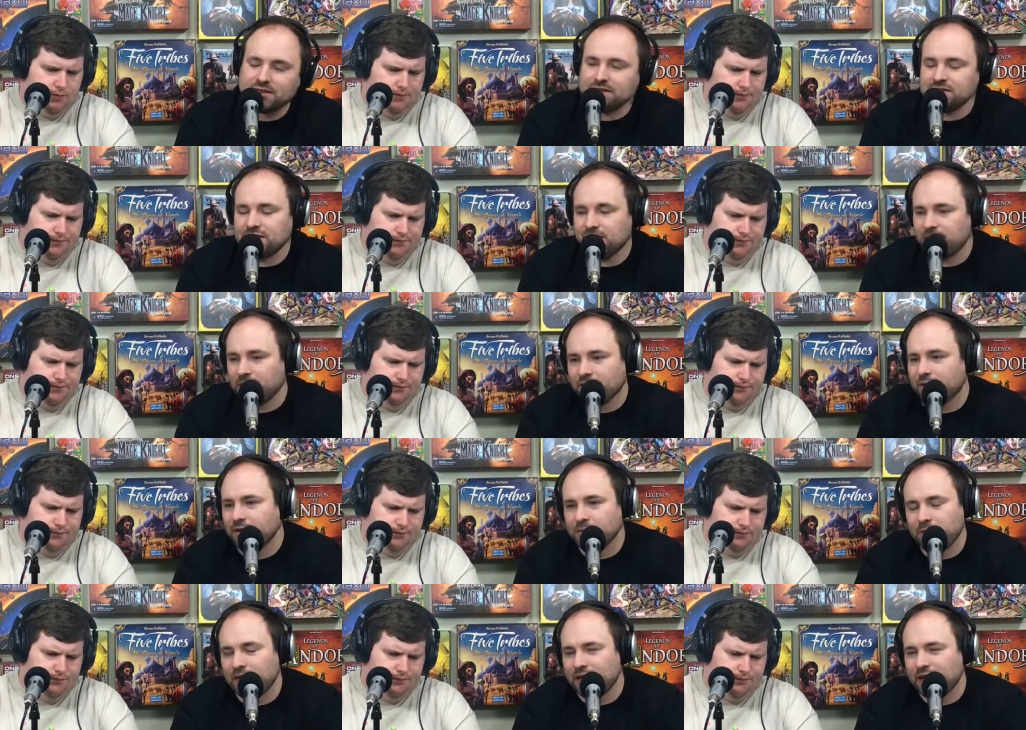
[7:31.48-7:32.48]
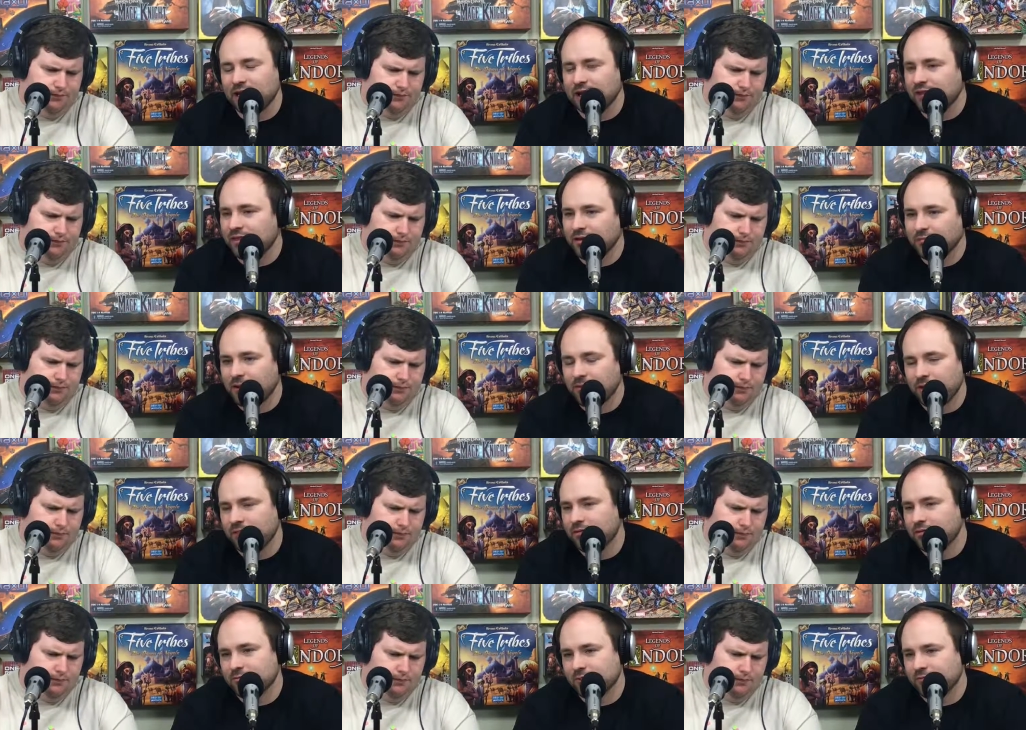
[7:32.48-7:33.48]
Speaker 1: It didn't take me long to beat. Again, I think
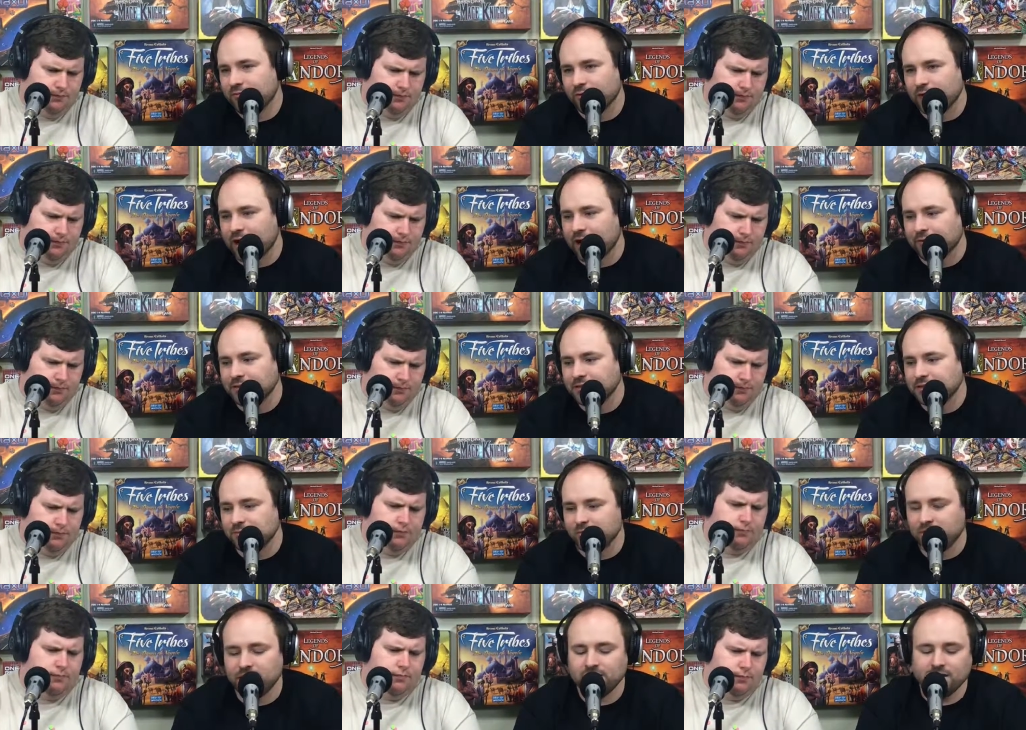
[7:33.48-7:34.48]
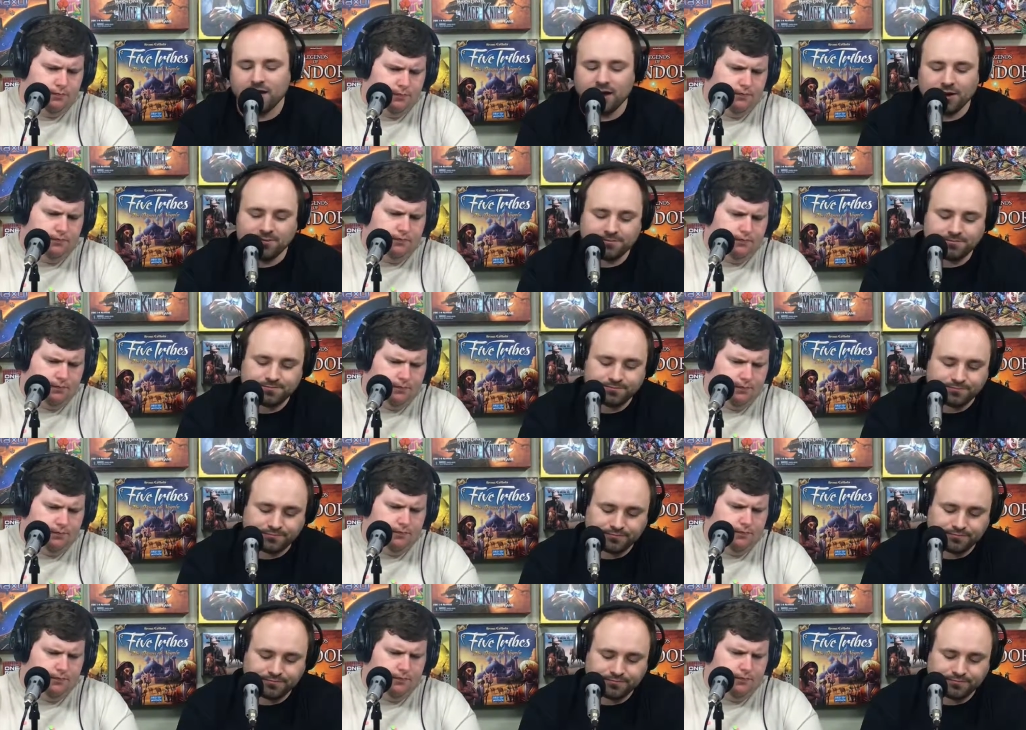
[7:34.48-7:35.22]
maybe three four hours to beat. Um,